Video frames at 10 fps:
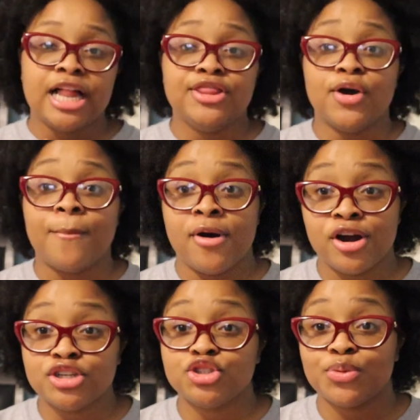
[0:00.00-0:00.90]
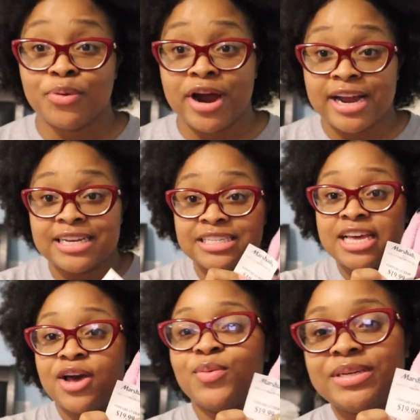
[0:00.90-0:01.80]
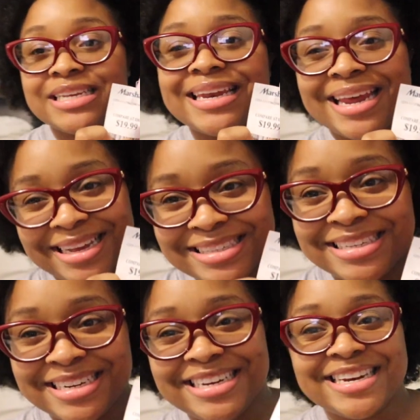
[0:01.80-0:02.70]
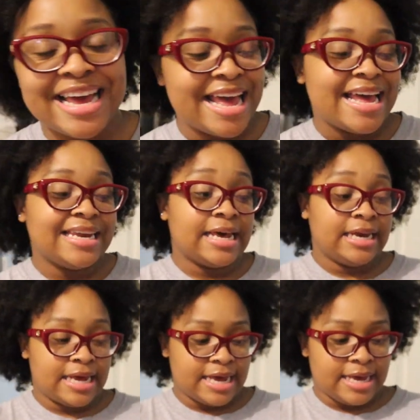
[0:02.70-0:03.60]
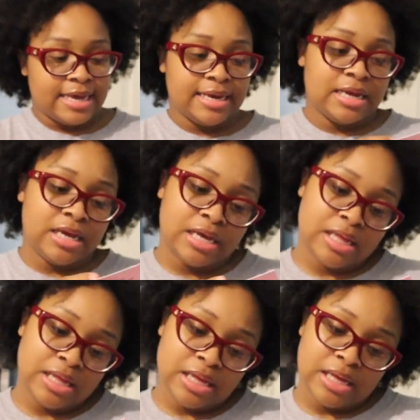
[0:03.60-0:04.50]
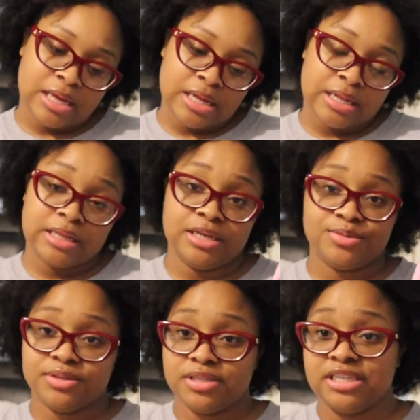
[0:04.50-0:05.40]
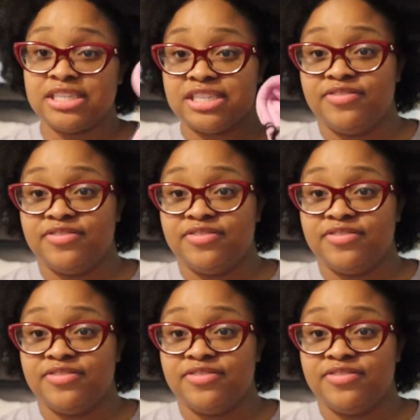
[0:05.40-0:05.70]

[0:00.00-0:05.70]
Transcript: The Marshall price was $19.99. This was this is a